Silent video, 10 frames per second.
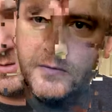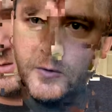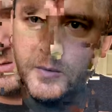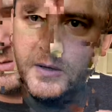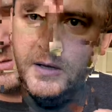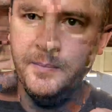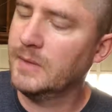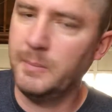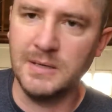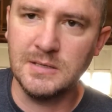for me.
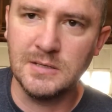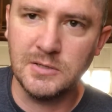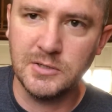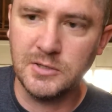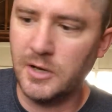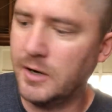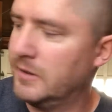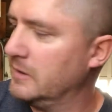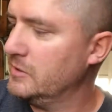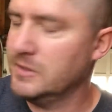My sister's an
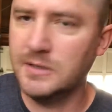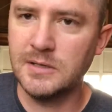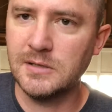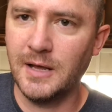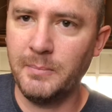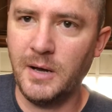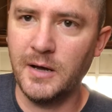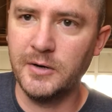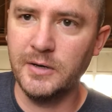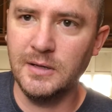artist. She does a lot of
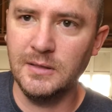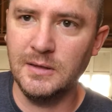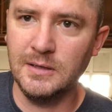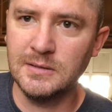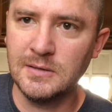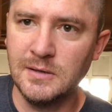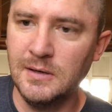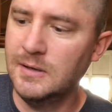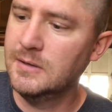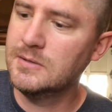pottery and things.
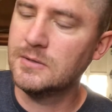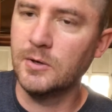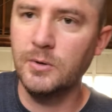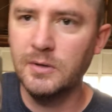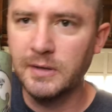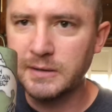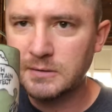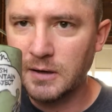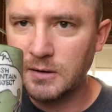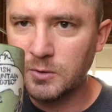So that's
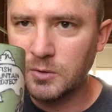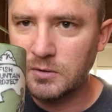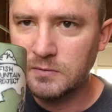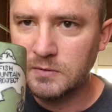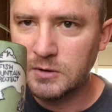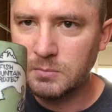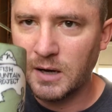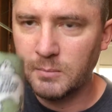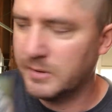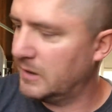kind of cool, Fish
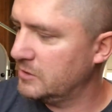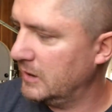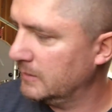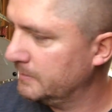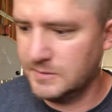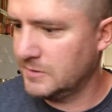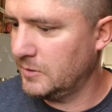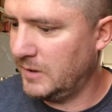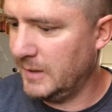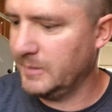Mountain project.
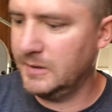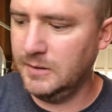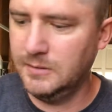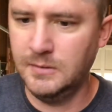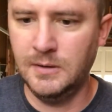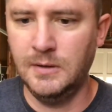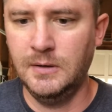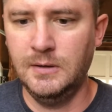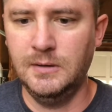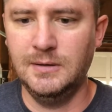So I'm gonna
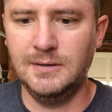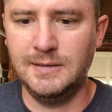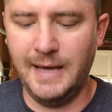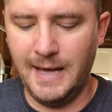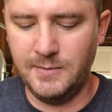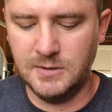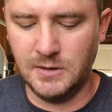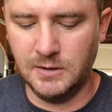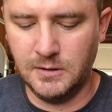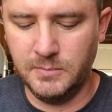dab just a
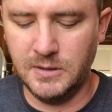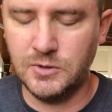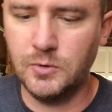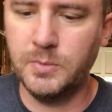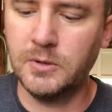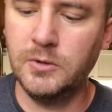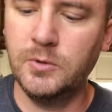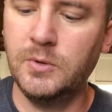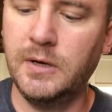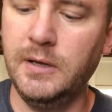little bit of super
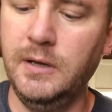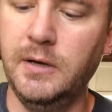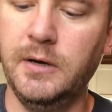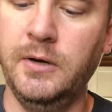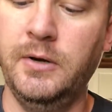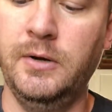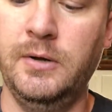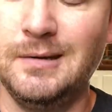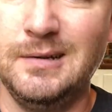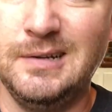glue on here,
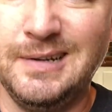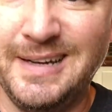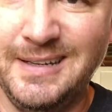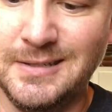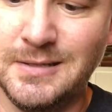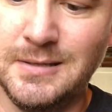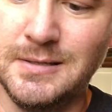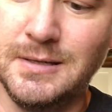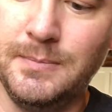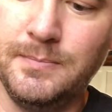kind of just as
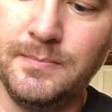a,